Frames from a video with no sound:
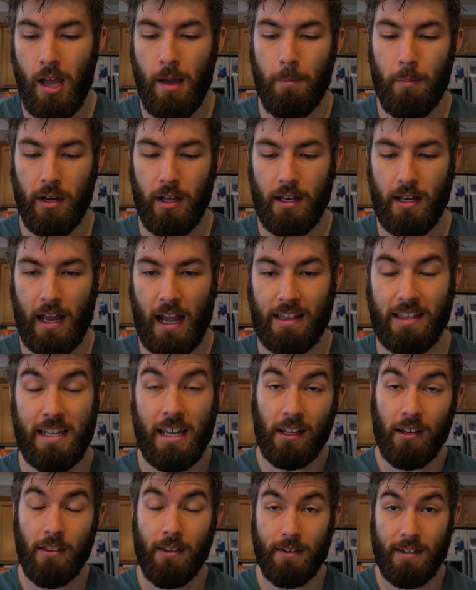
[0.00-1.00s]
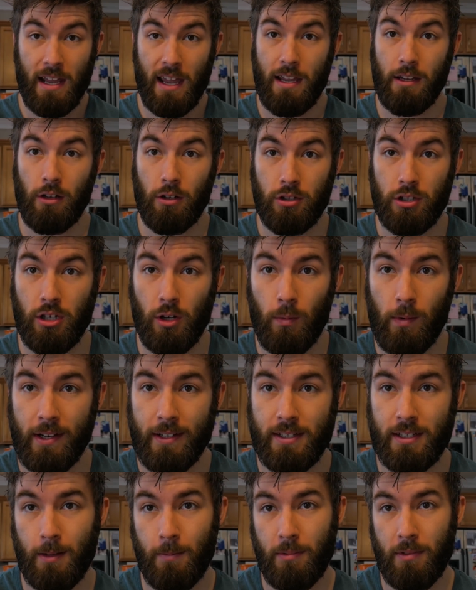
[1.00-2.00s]
But at the end of the day, you're doing
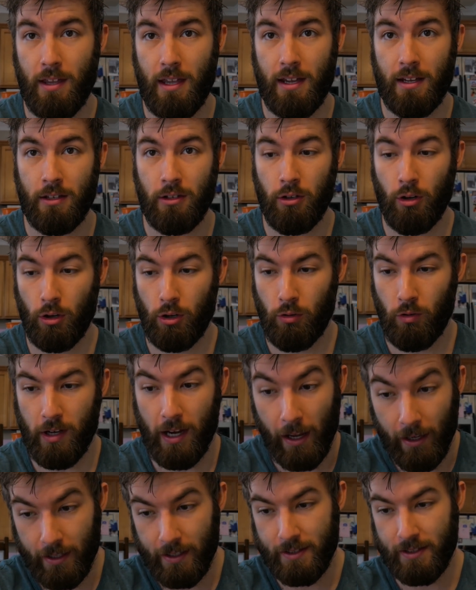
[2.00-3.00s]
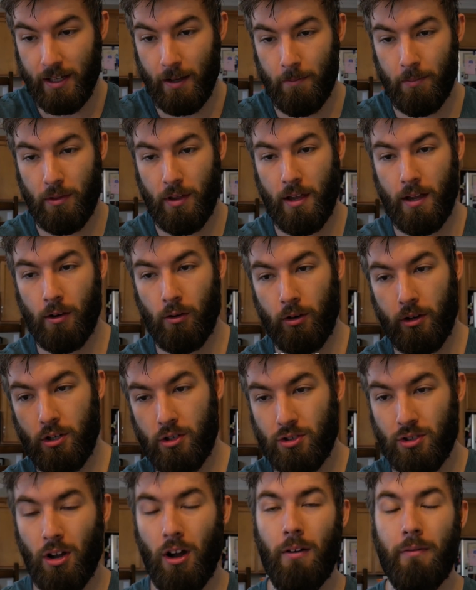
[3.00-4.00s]
something, you're creating something, or you're
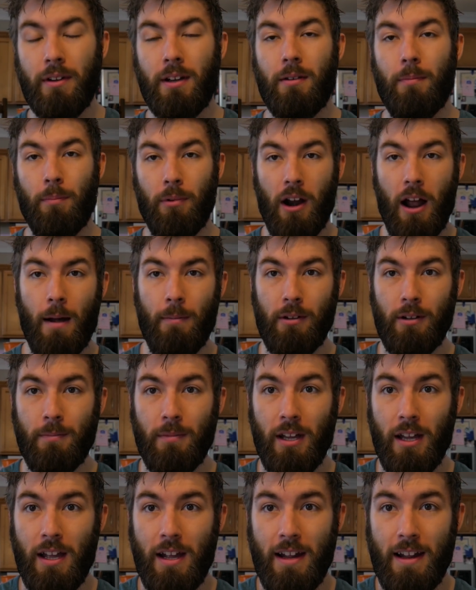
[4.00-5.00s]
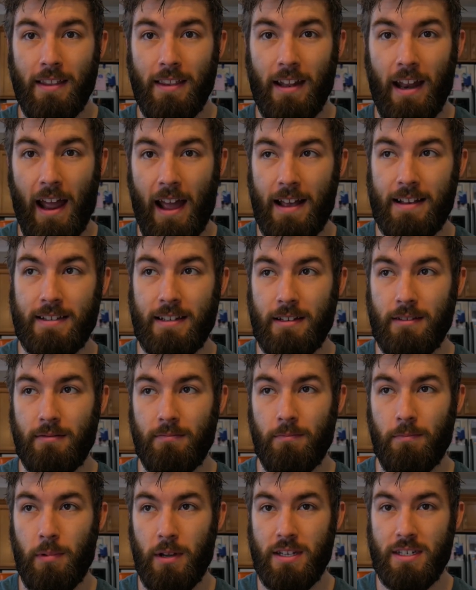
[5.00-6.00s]
solving a problem that hasn't
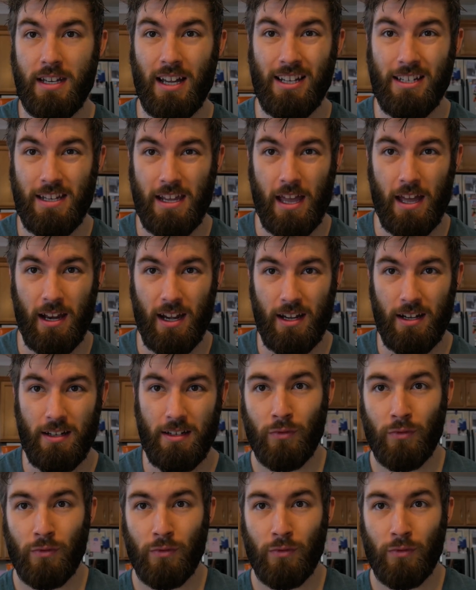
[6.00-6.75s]
been done yet.